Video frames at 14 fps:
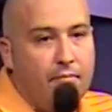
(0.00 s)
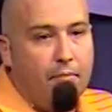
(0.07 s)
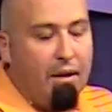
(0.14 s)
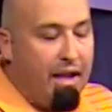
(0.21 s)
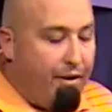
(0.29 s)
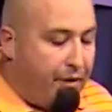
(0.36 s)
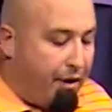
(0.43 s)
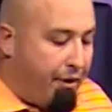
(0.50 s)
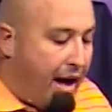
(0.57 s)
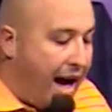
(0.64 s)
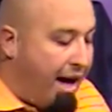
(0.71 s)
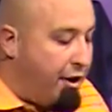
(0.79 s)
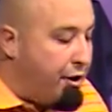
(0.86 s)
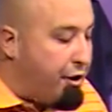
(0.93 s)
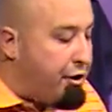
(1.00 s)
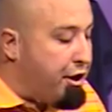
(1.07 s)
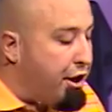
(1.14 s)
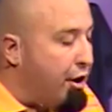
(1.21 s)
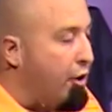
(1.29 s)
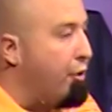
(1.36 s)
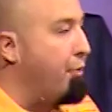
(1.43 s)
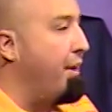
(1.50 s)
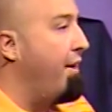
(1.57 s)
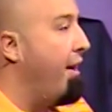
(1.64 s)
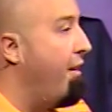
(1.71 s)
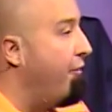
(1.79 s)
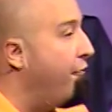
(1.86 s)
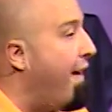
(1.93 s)
Believe it or not, your
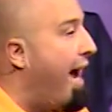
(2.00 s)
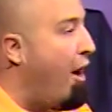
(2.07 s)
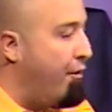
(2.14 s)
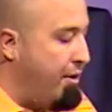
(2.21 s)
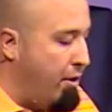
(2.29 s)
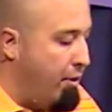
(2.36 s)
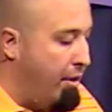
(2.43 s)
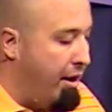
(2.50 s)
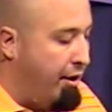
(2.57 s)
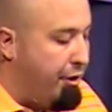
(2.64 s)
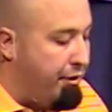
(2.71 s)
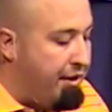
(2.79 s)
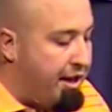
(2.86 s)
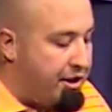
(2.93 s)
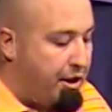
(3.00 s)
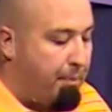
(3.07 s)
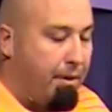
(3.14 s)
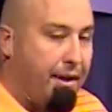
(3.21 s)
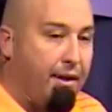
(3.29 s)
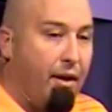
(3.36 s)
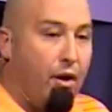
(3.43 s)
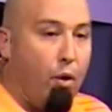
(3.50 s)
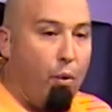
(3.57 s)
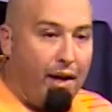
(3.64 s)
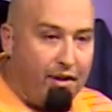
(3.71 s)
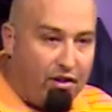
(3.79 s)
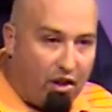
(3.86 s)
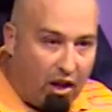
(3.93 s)
children value your discipline
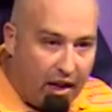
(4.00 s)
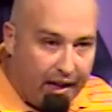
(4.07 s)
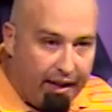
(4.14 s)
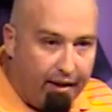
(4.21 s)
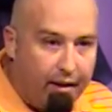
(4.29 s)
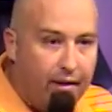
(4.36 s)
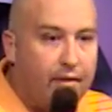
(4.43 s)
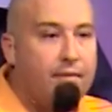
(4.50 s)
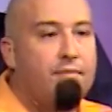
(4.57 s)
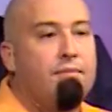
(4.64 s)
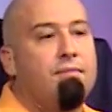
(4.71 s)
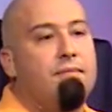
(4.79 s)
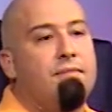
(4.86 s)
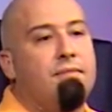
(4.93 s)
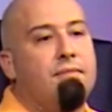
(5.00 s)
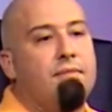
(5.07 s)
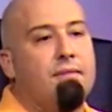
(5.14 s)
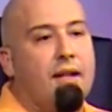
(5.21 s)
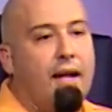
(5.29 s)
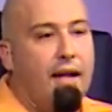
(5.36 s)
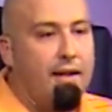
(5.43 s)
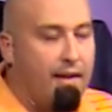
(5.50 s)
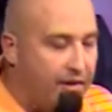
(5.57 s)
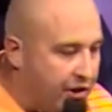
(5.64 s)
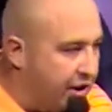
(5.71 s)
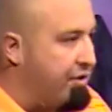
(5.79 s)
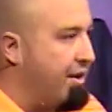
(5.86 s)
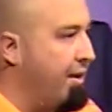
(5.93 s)
when it's clear and
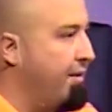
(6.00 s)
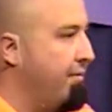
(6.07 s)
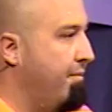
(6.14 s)
consistent.